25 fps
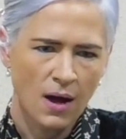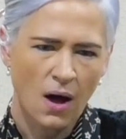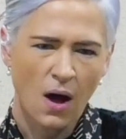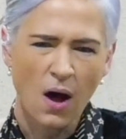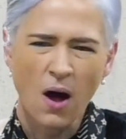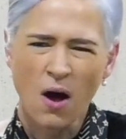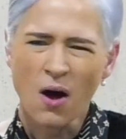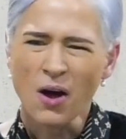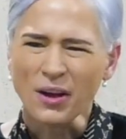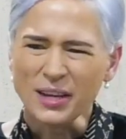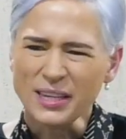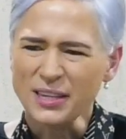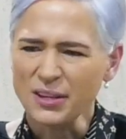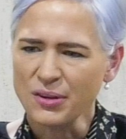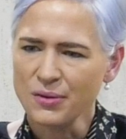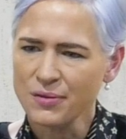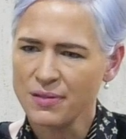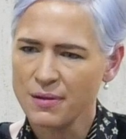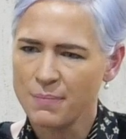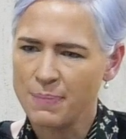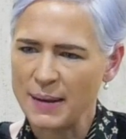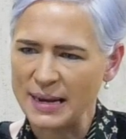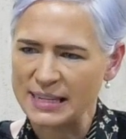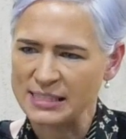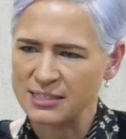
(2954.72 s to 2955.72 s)
are you the
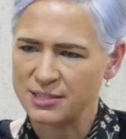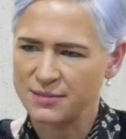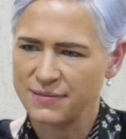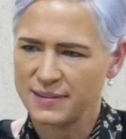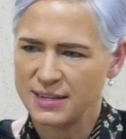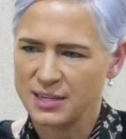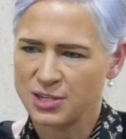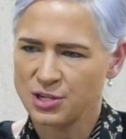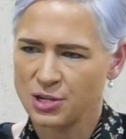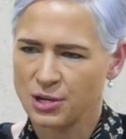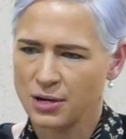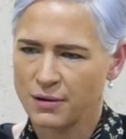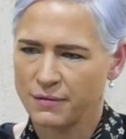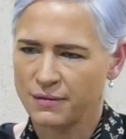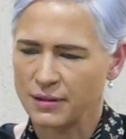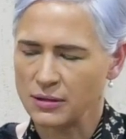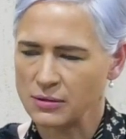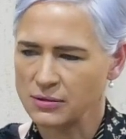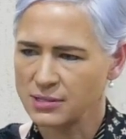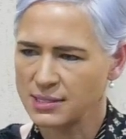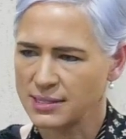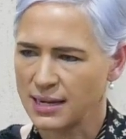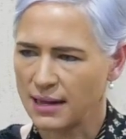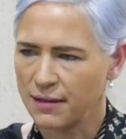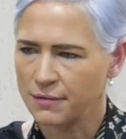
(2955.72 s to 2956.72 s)
best version of
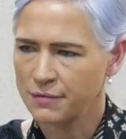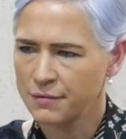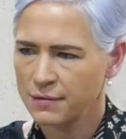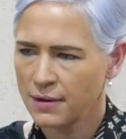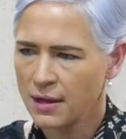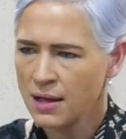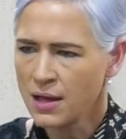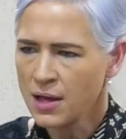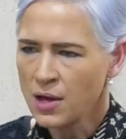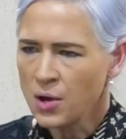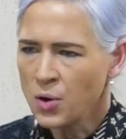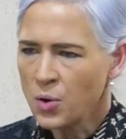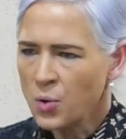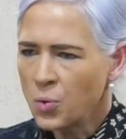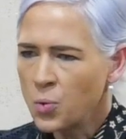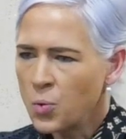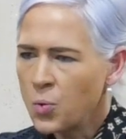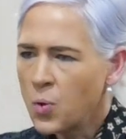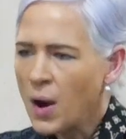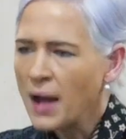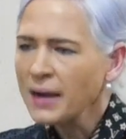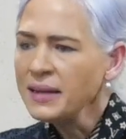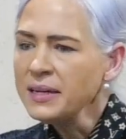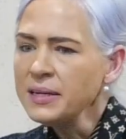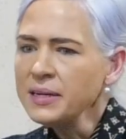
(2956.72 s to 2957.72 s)
yourself?
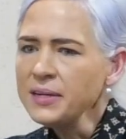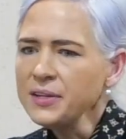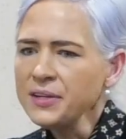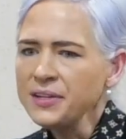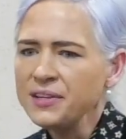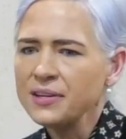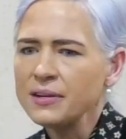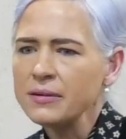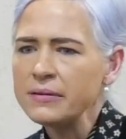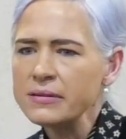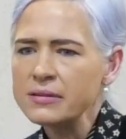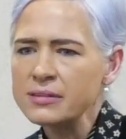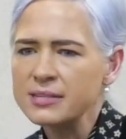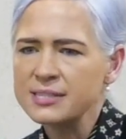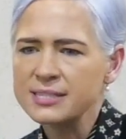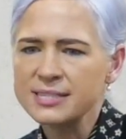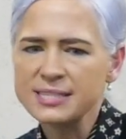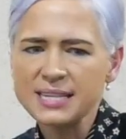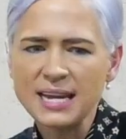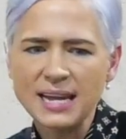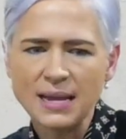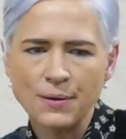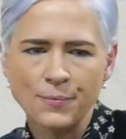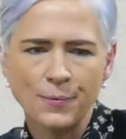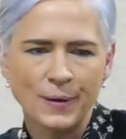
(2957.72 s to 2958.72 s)
What do you
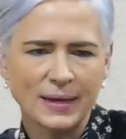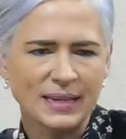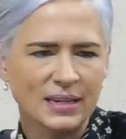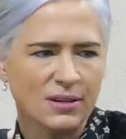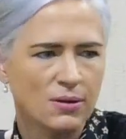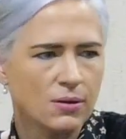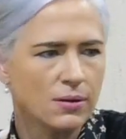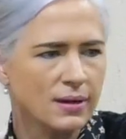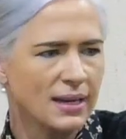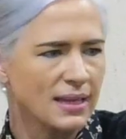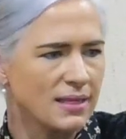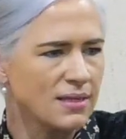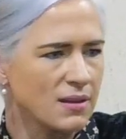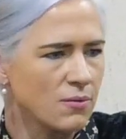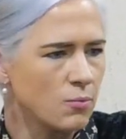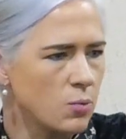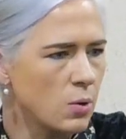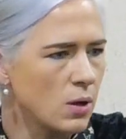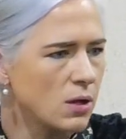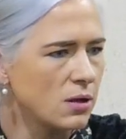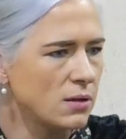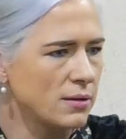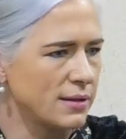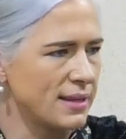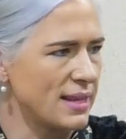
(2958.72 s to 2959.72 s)
see when you look at the
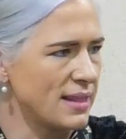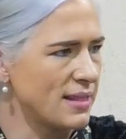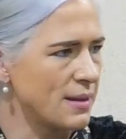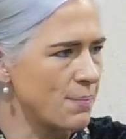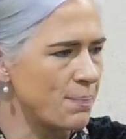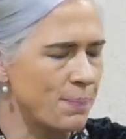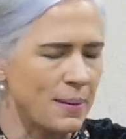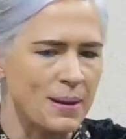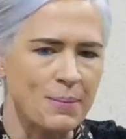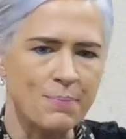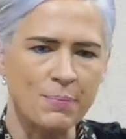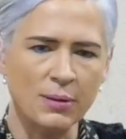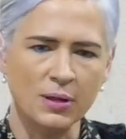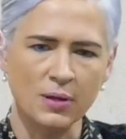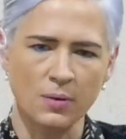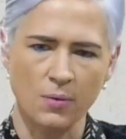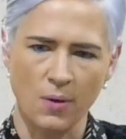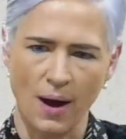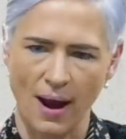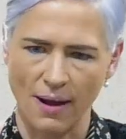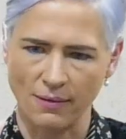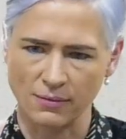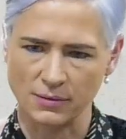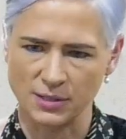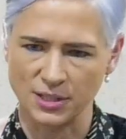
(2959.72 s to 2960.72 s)
world and the people
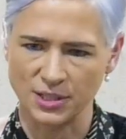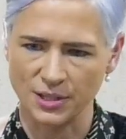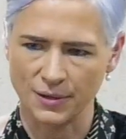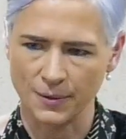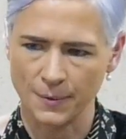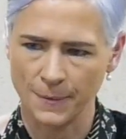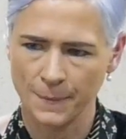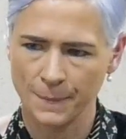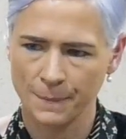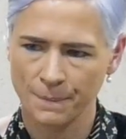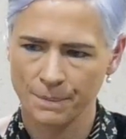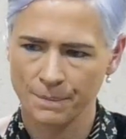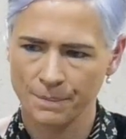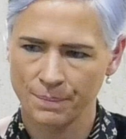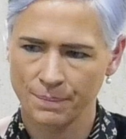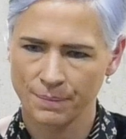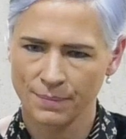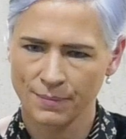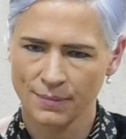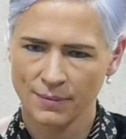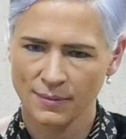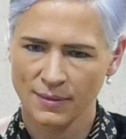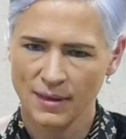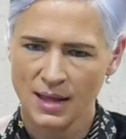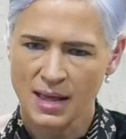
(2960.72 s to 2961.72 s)
around you?
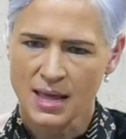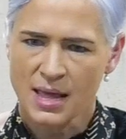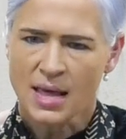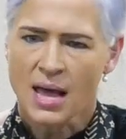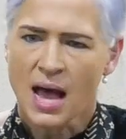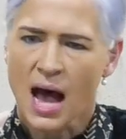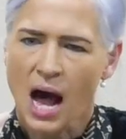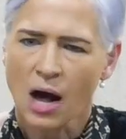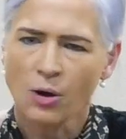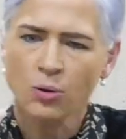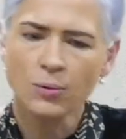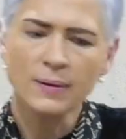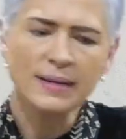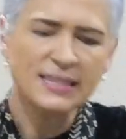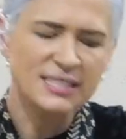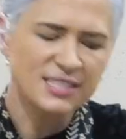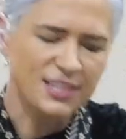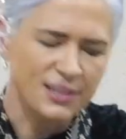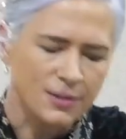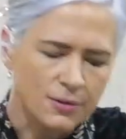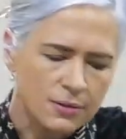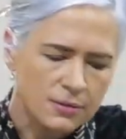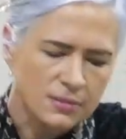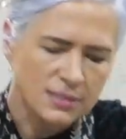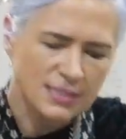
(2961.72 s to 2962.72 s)
I always
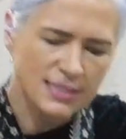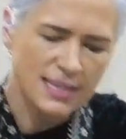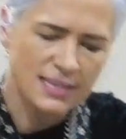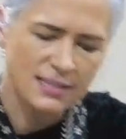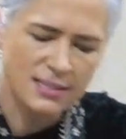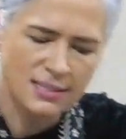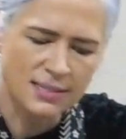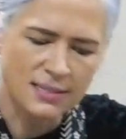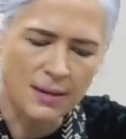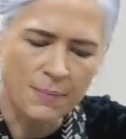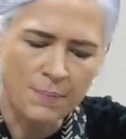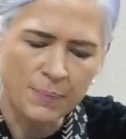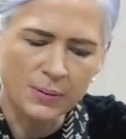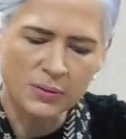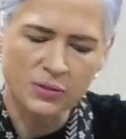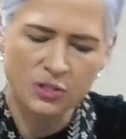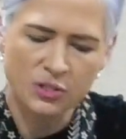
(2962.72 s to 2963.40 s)
use this simple